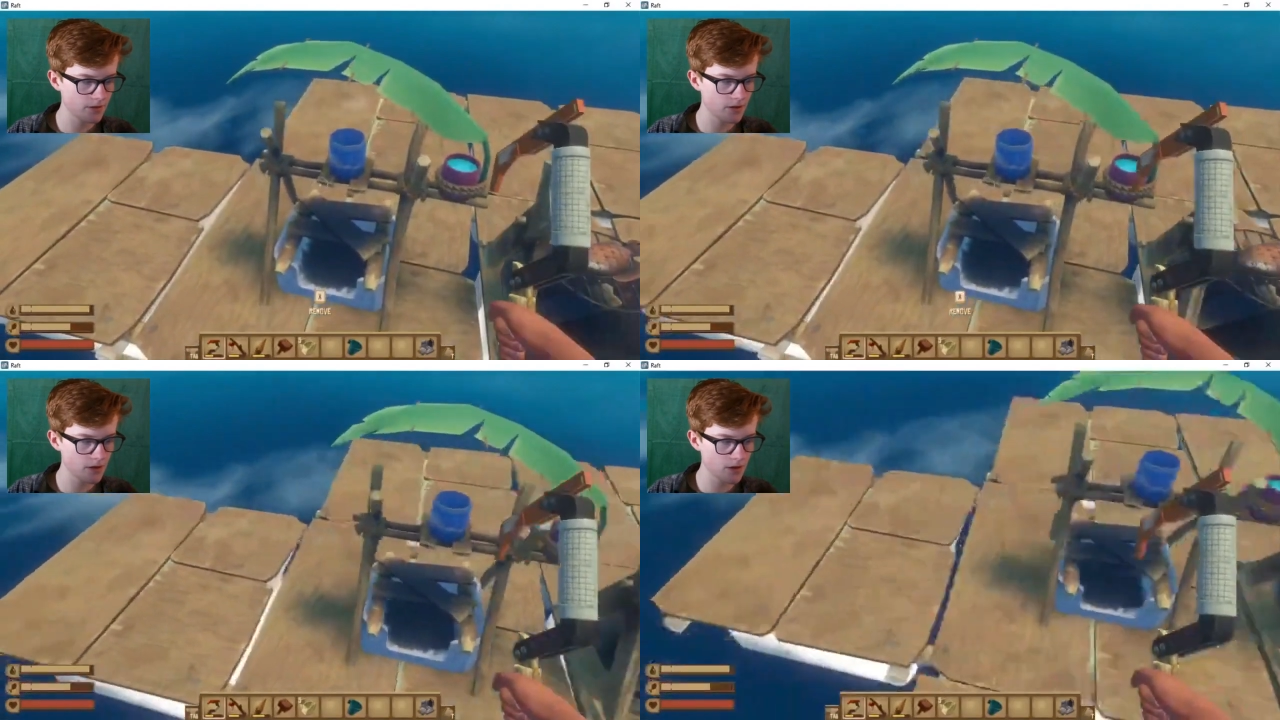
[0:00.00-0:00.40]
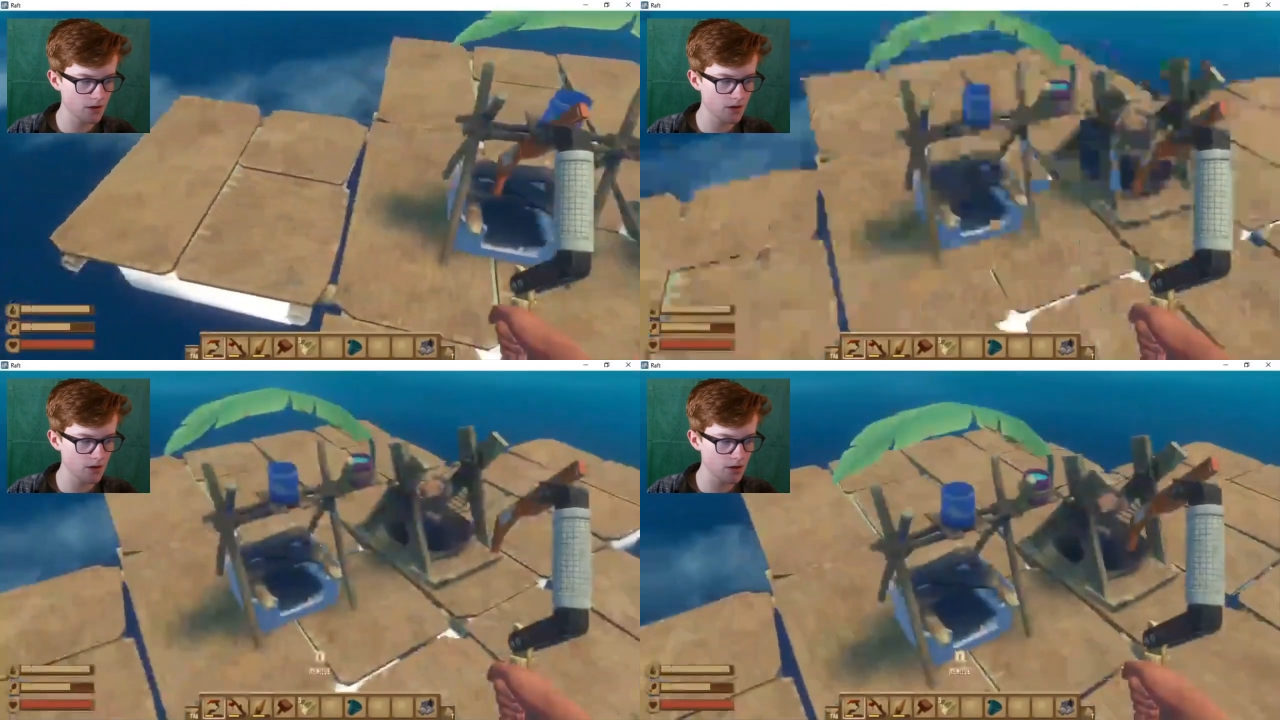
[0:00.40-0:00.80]

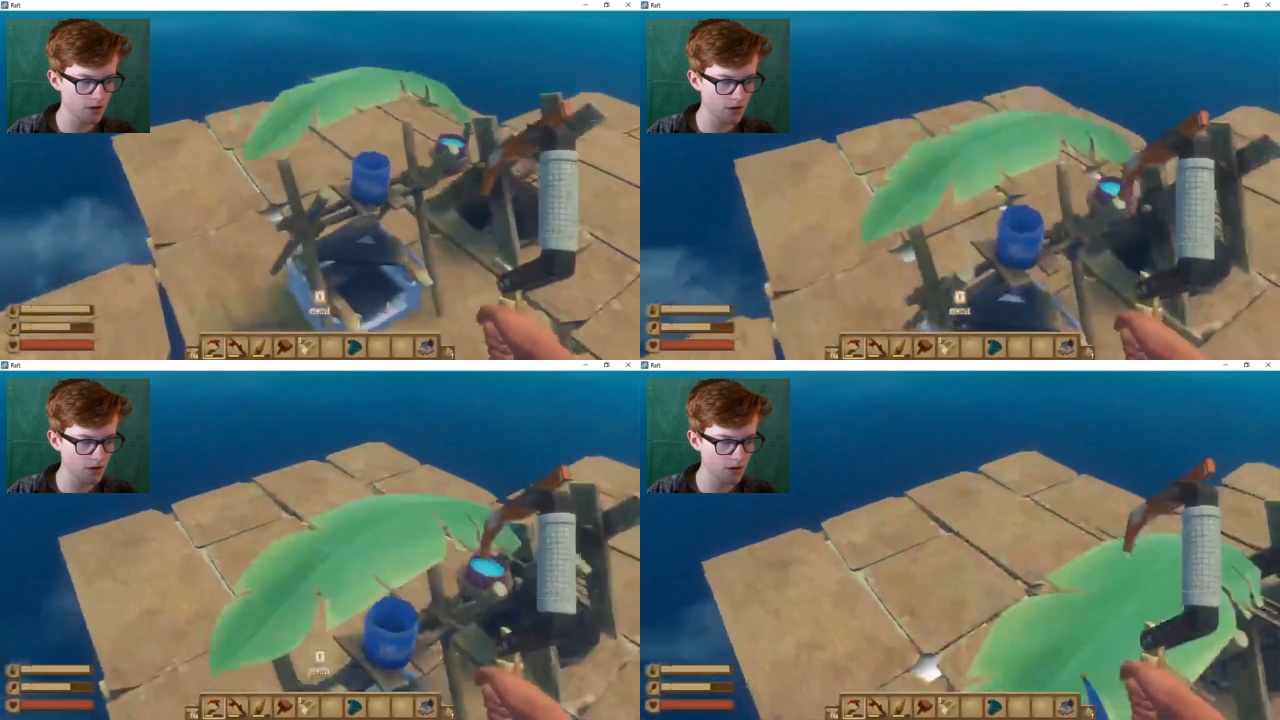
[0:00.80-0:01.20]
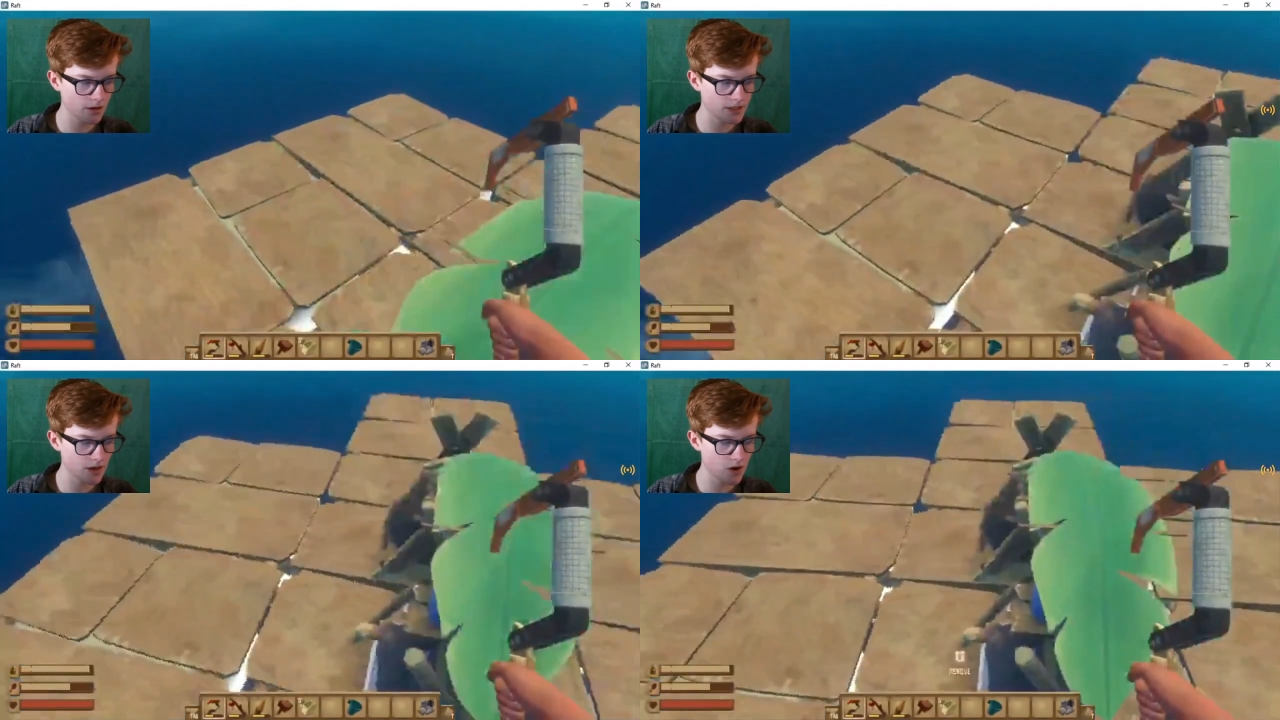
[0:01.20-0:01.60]
Oh,
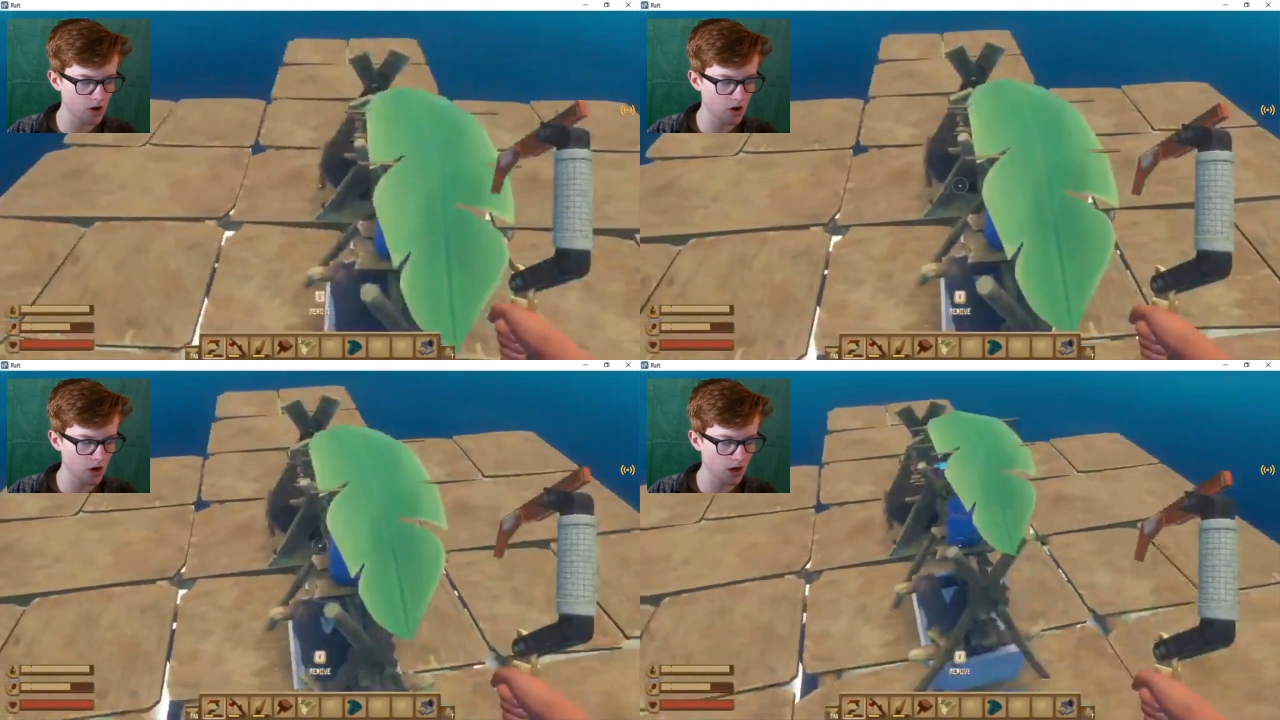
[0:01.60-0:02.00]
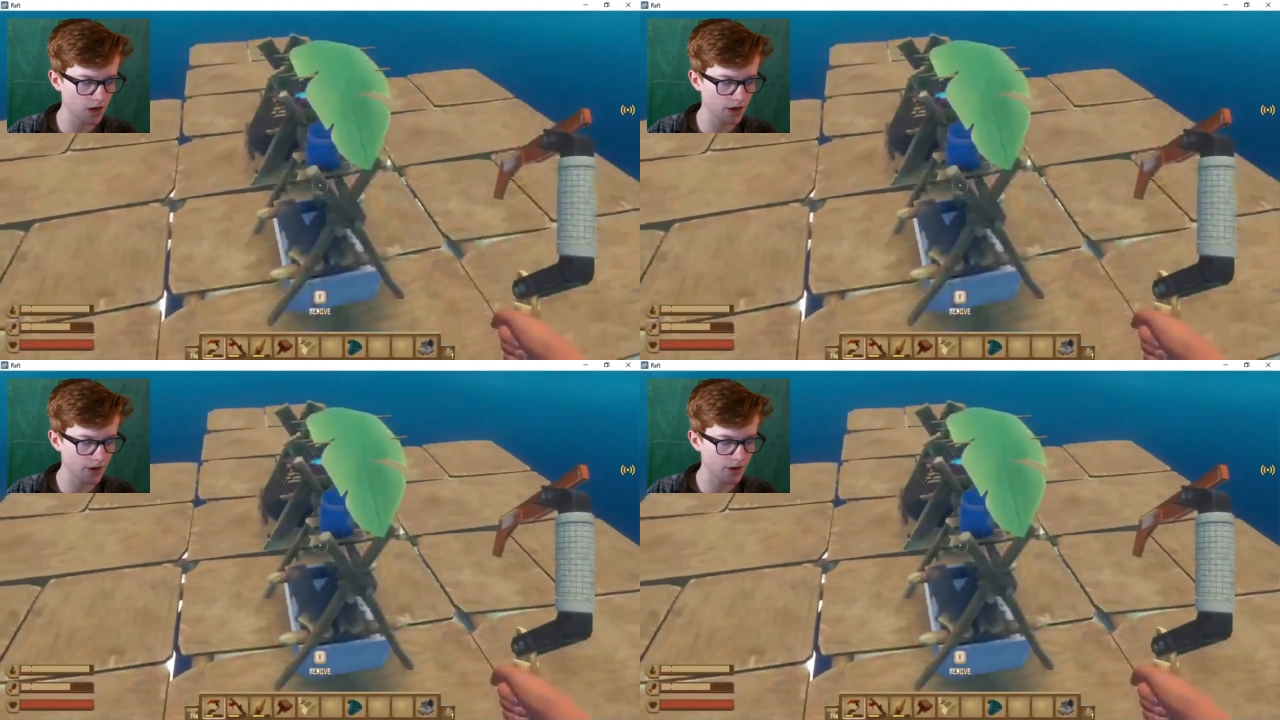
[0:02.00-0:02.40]

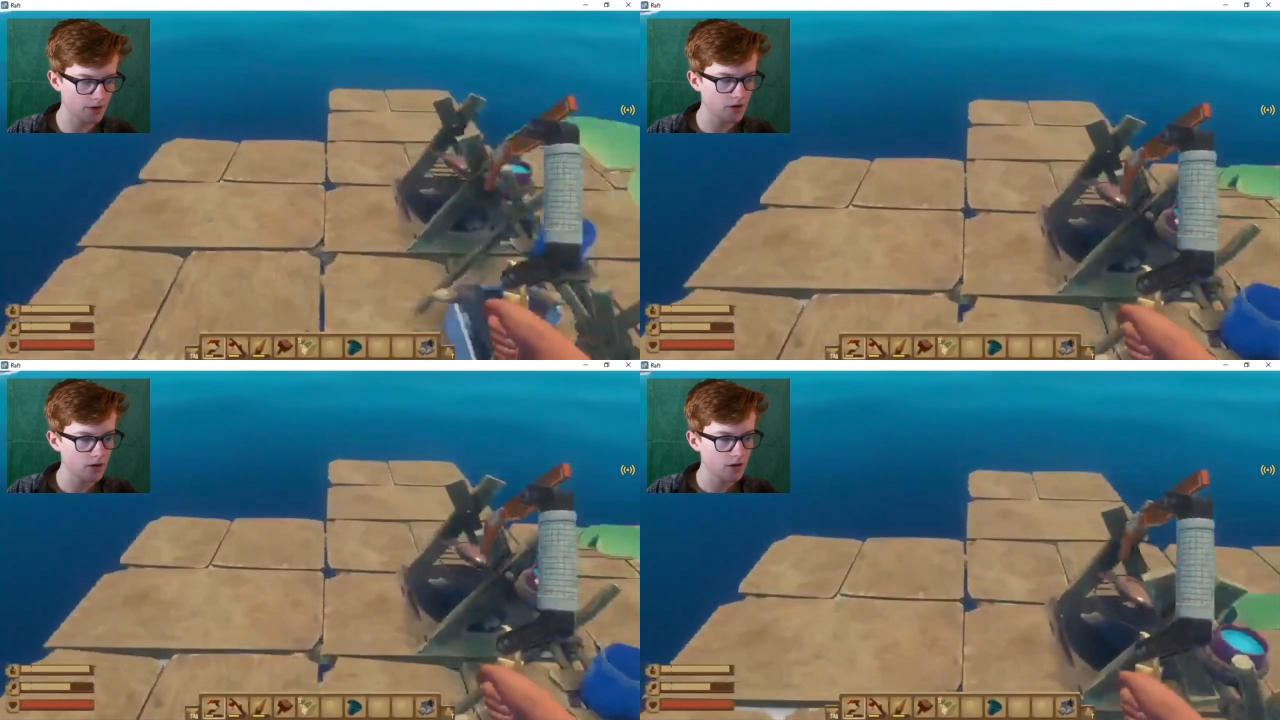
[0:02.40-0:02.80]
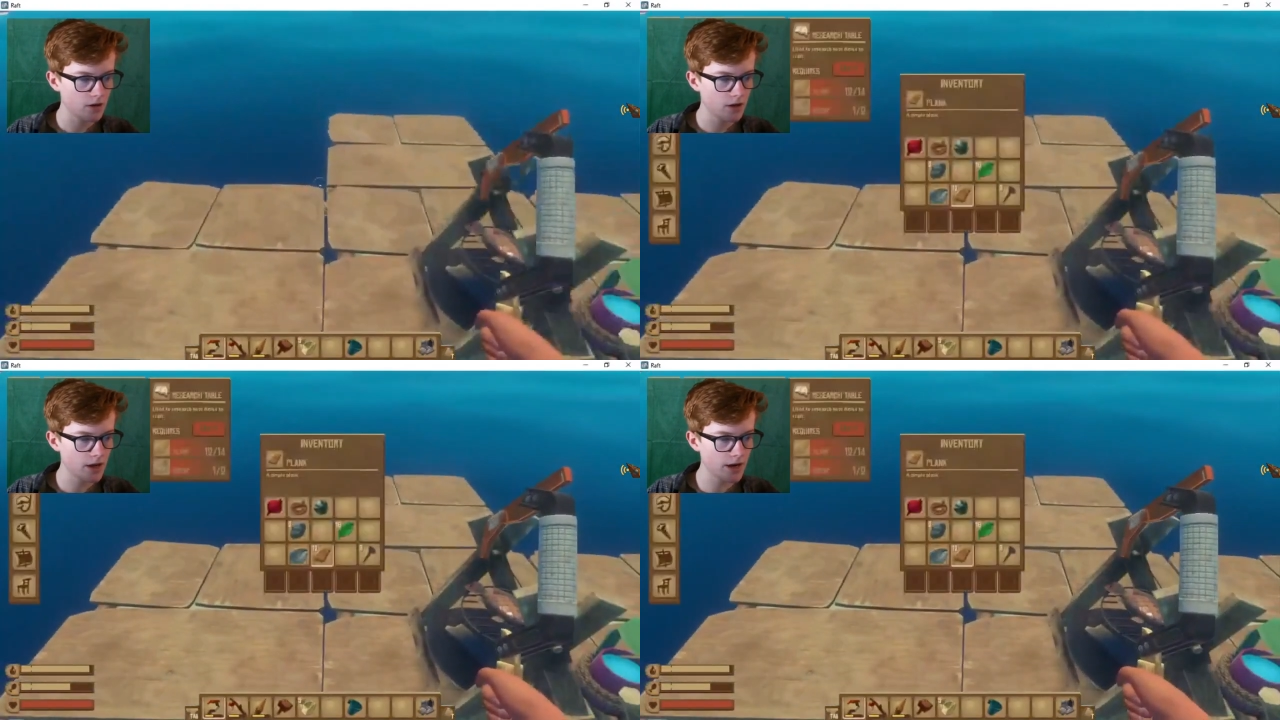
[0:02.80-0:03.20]
darn.
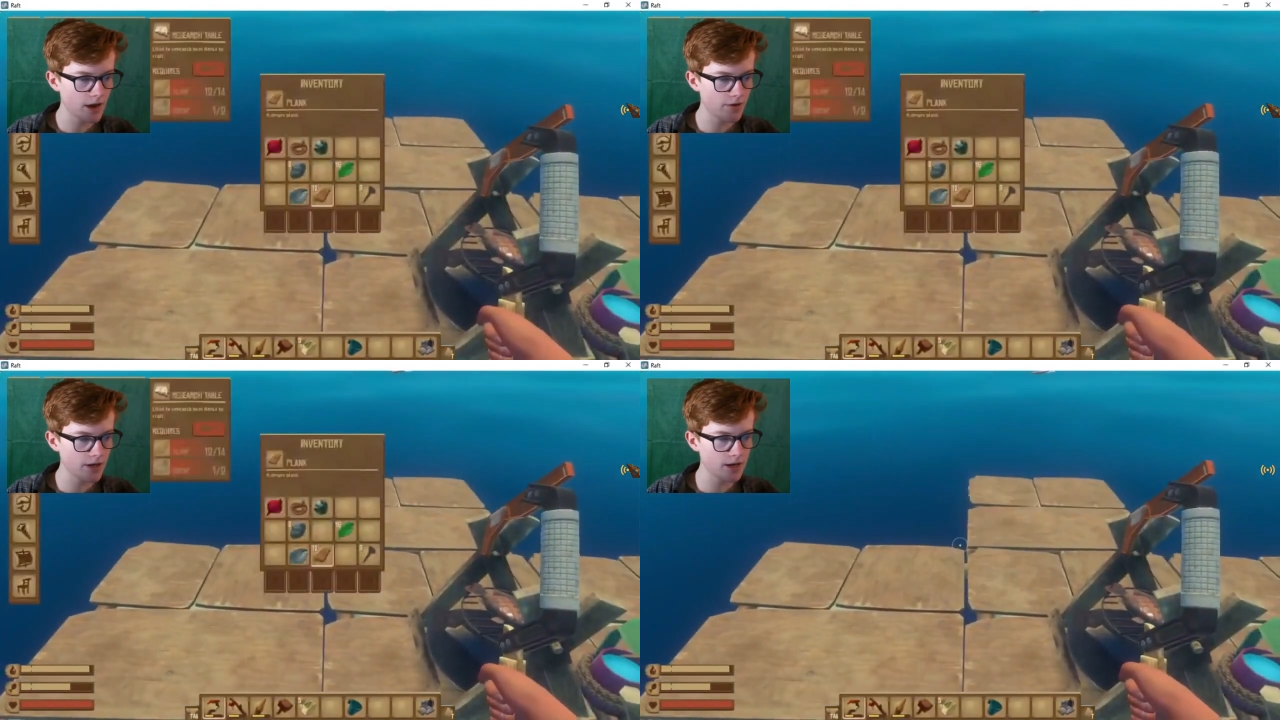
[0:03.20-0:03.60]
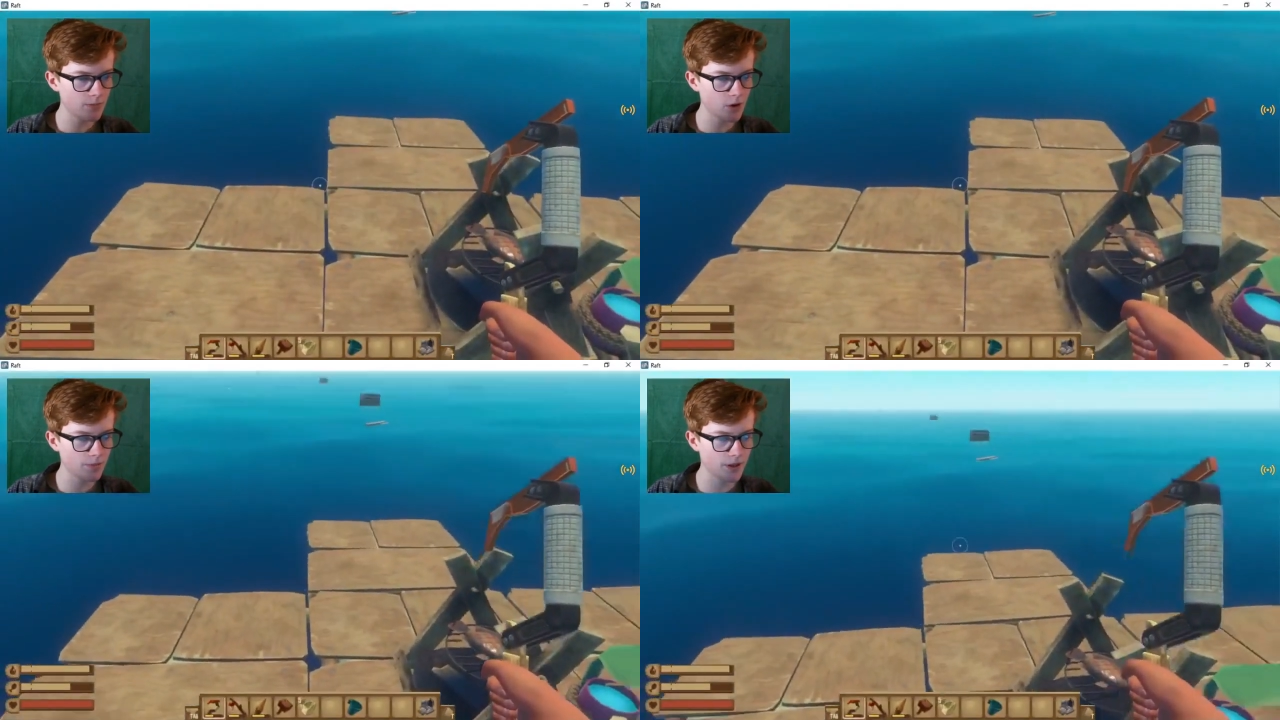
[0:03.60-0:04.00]
And now I need more